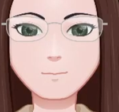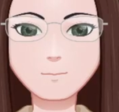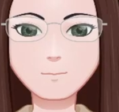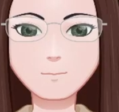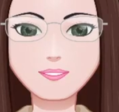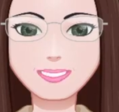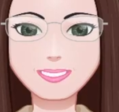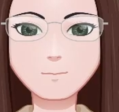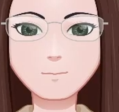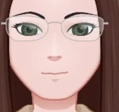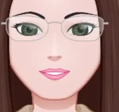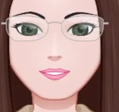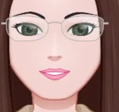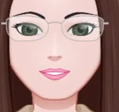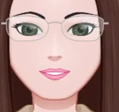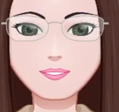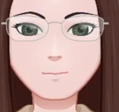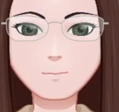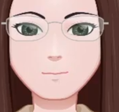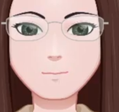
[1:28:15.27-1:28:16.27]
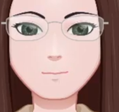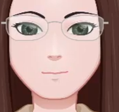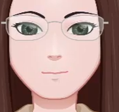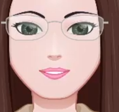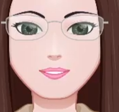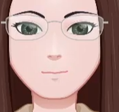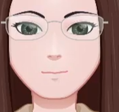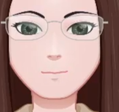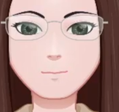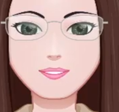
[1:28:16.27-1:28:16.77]
grab, you know,
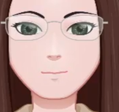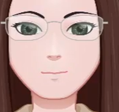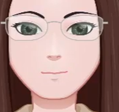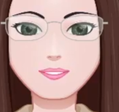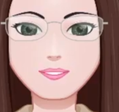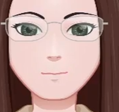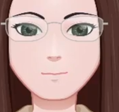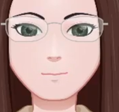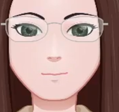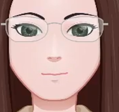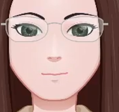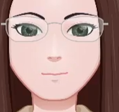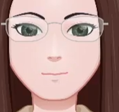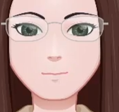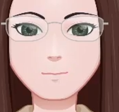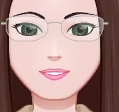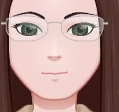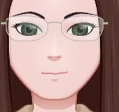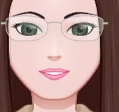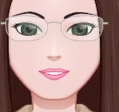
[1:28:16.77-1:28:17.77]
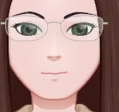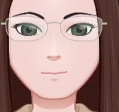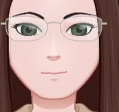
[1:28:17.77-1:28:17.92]
chain a couple, put your hand